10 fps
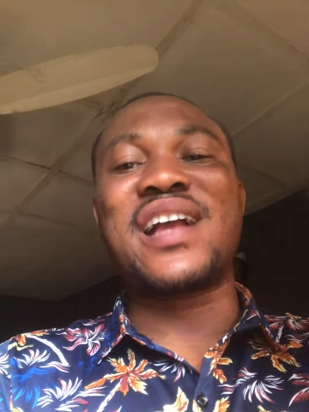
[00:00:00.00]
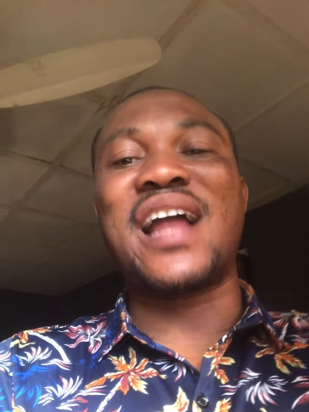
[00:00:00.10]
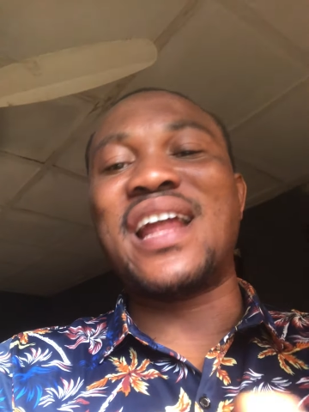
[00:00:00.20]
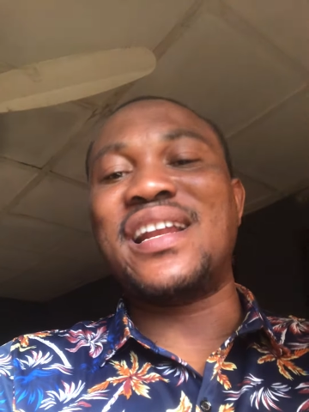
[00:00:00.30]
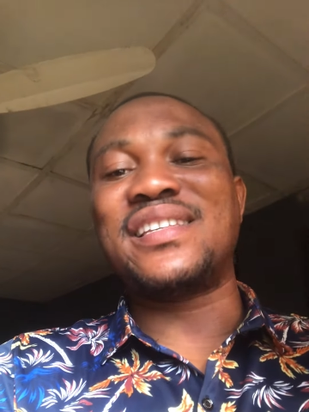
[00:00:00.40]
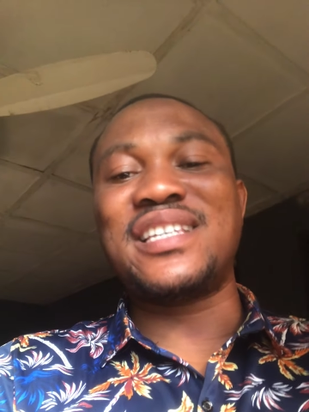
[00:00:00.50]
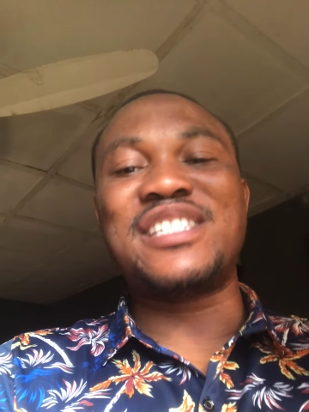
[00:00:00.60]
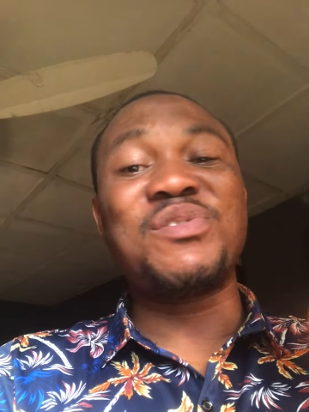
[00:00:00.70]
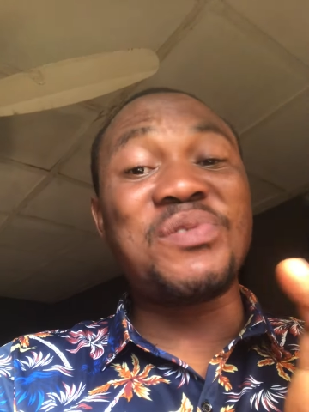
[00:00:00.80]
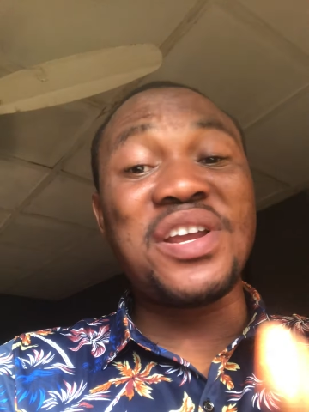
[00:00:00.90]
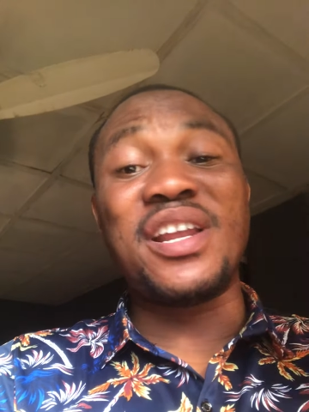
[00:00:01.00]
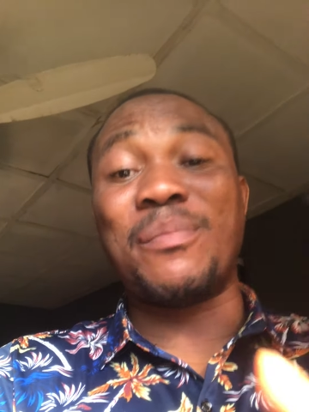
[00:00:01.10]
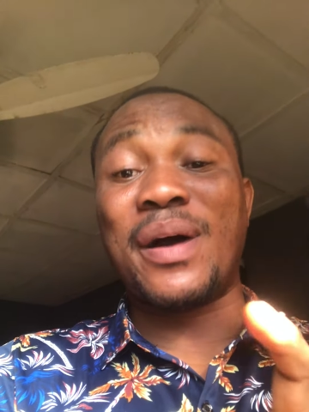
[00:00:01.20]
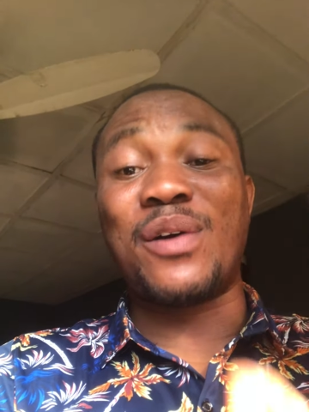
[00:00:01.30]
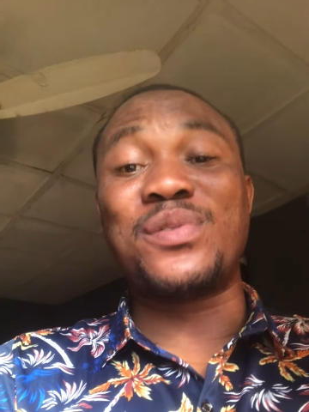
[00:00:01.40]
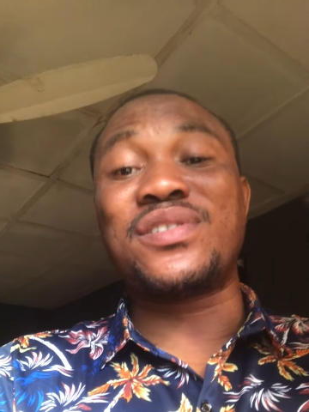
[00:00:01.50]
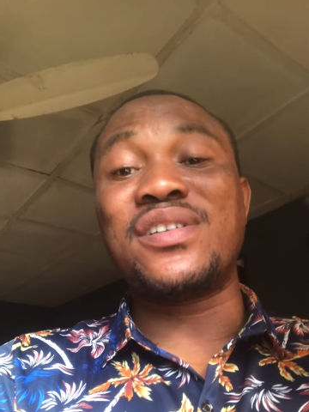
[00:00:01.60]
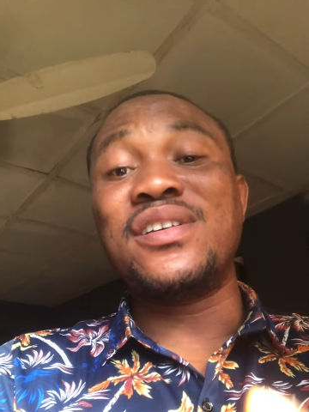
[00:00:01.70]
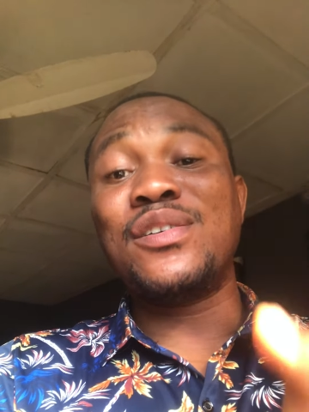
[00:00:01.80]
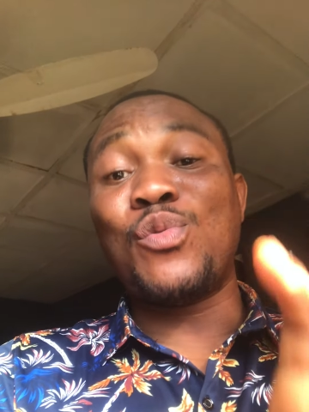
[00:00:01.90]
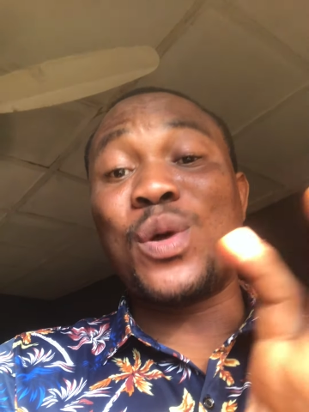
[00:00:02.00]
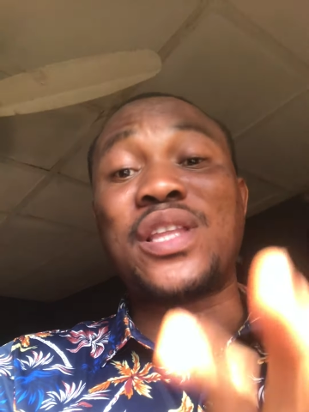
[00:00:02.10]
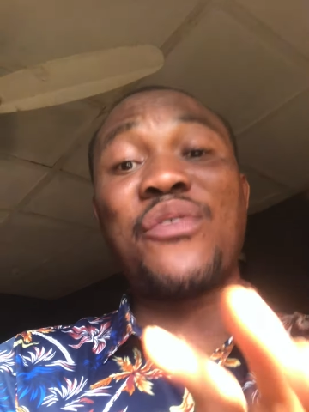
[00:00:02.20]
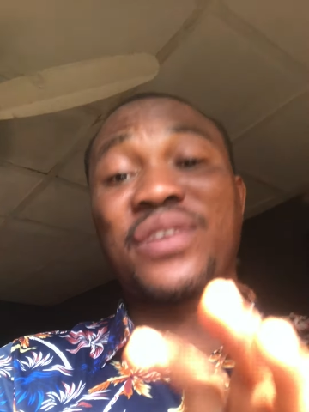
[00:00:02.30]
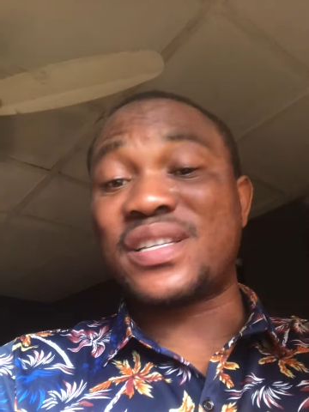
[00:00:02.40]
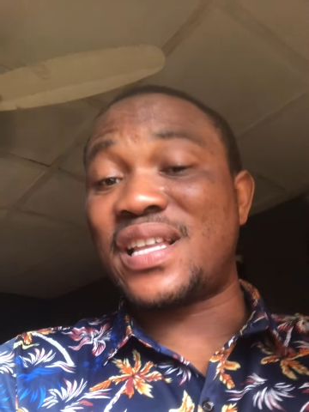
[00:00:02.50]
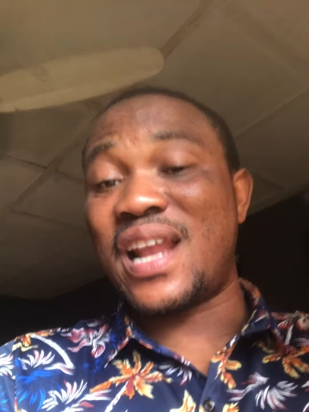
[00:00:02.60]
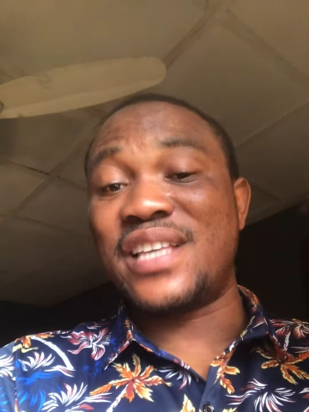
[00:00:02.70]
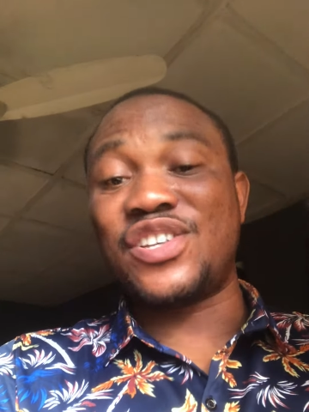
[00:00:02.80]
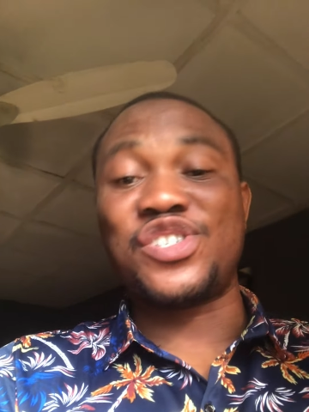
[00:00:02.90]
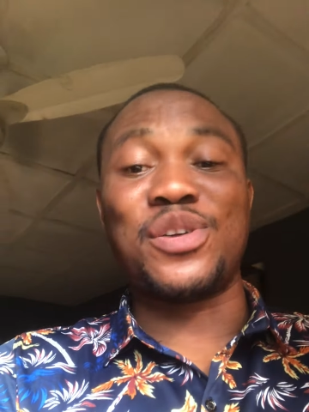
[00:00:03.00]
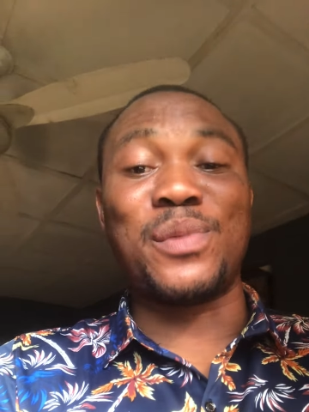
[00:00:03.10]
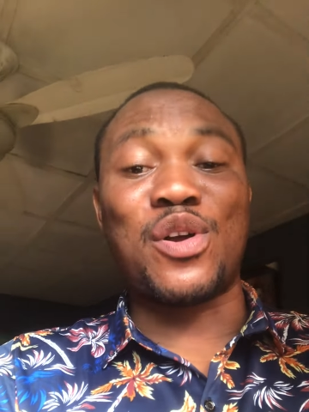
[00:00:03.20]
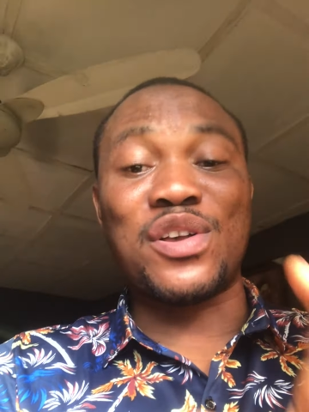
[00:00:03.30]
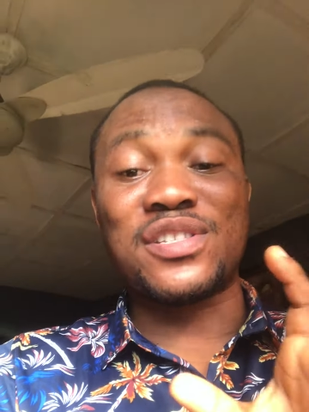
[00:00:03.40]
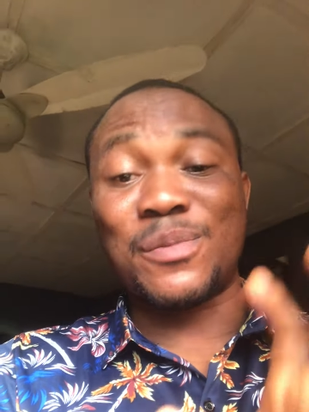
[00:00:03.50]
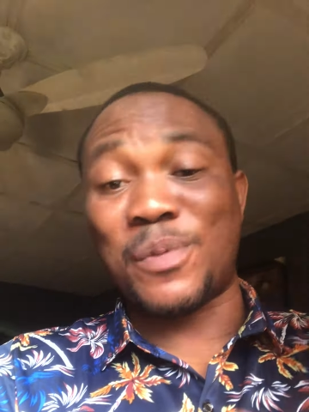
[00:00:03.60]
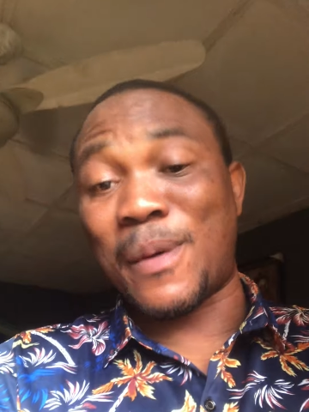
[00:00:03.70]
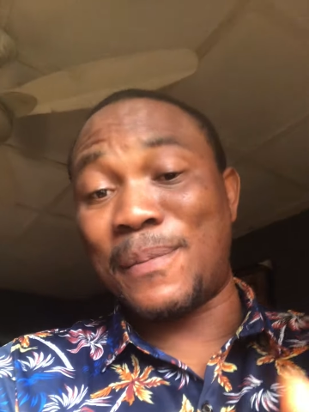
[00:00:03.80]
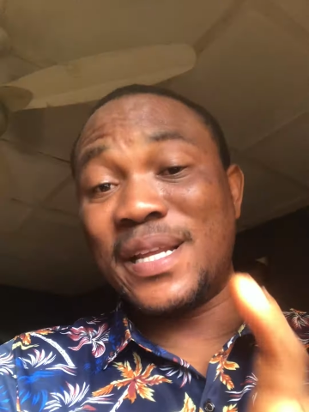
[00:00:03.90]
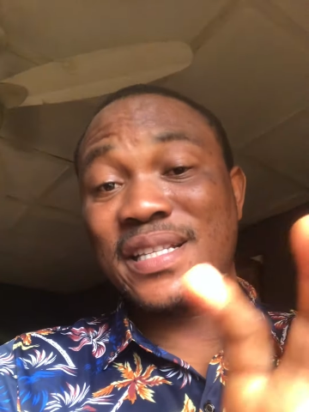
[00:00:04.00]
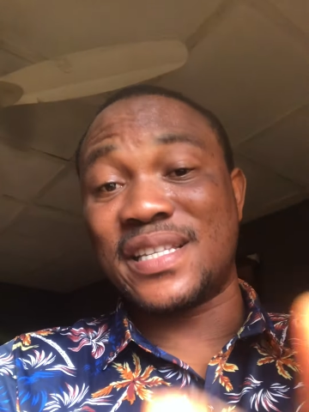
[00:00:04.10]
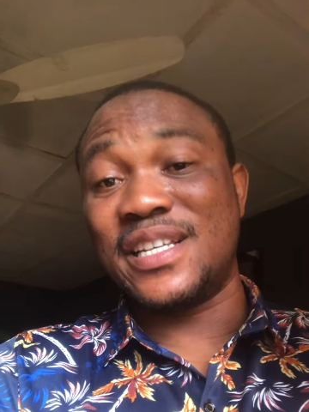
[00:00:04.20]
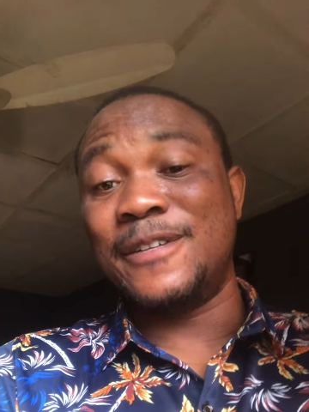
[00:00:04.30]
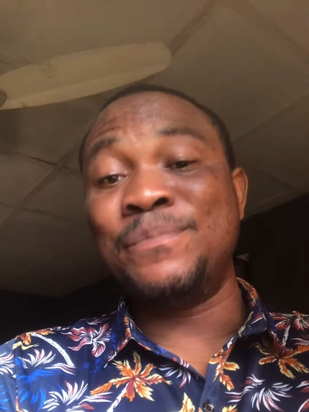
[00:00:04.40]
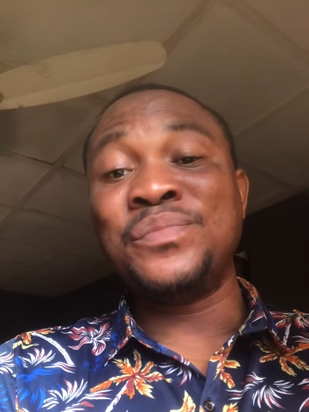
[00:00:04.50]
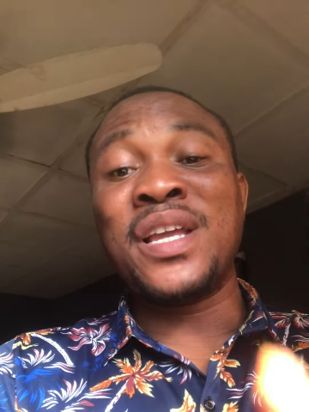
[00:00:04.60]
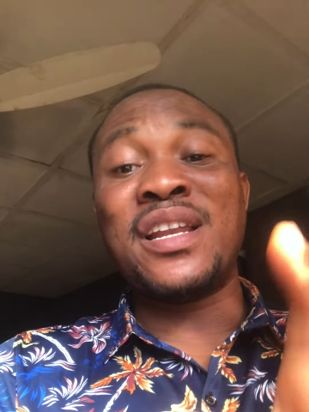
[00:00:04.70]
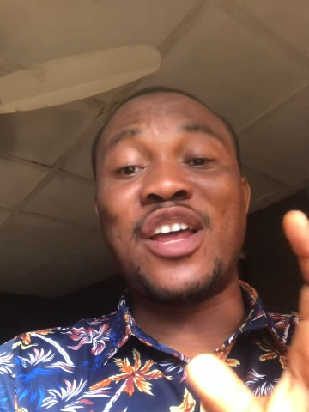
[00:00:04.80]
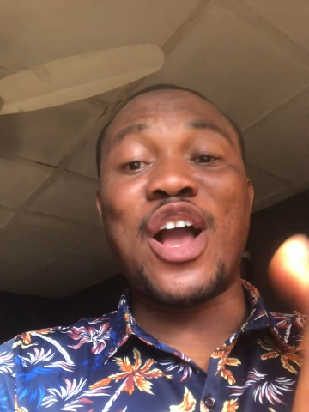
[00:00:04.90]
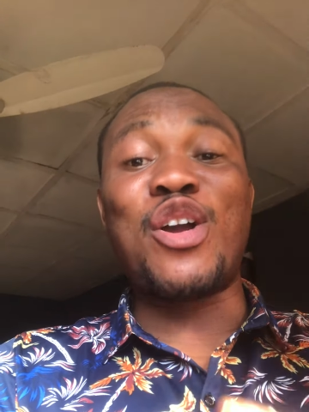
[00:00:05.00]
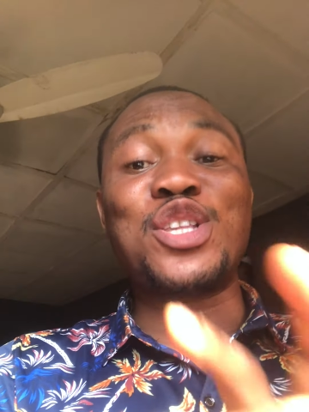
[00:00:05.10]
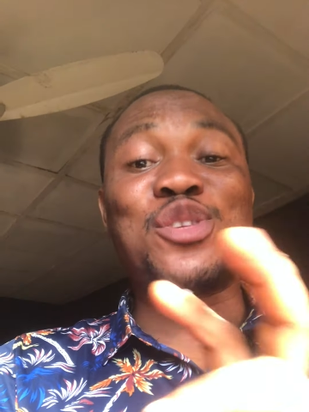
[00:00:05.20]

analysis, read about water of crystallization, because the probability that you are going to